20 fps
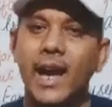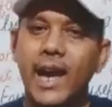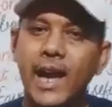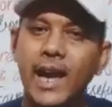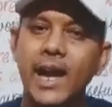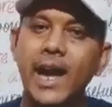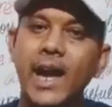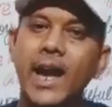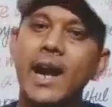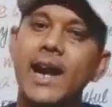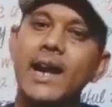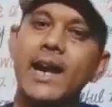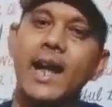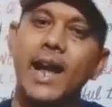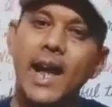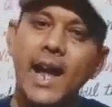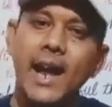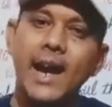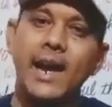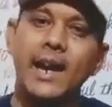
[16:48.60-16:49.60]
A and
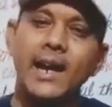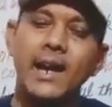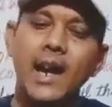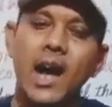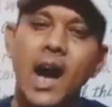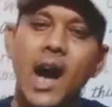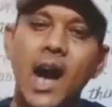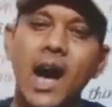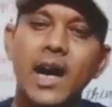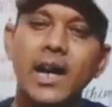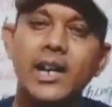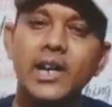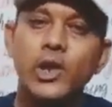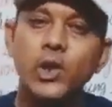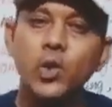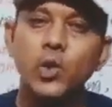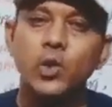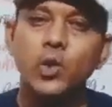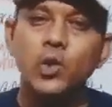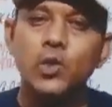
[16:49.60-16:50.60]
N are
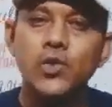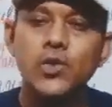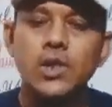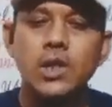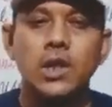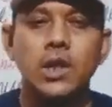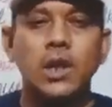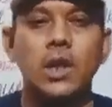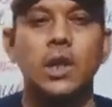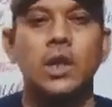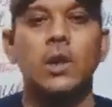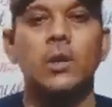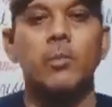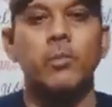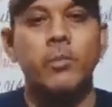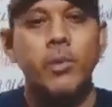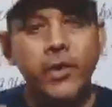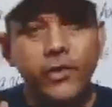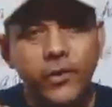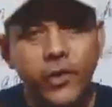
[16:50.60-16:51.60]
used
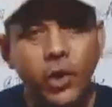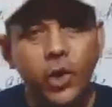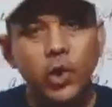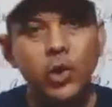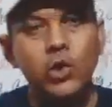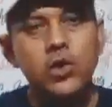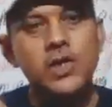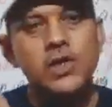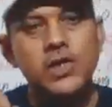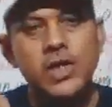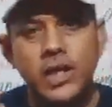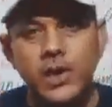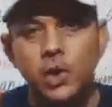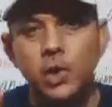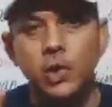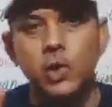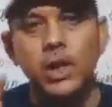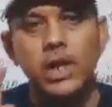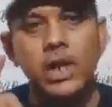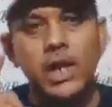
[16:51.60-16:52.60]
before
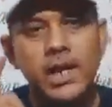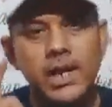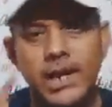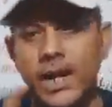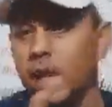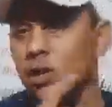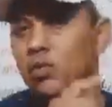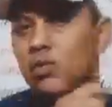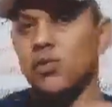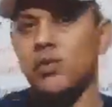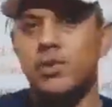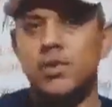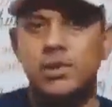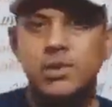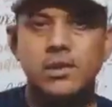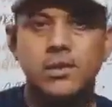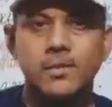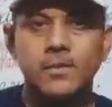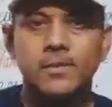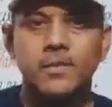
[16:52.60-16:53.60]
singular
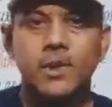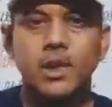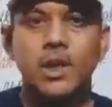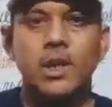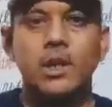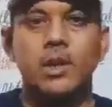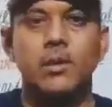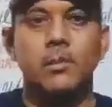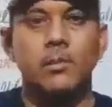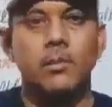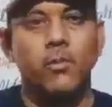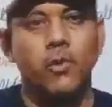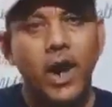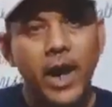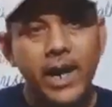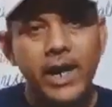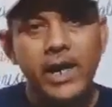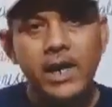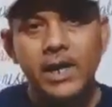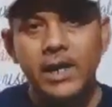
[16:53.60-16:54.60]
nouns.
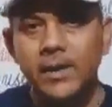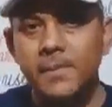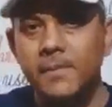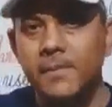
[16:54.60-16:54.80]
Why?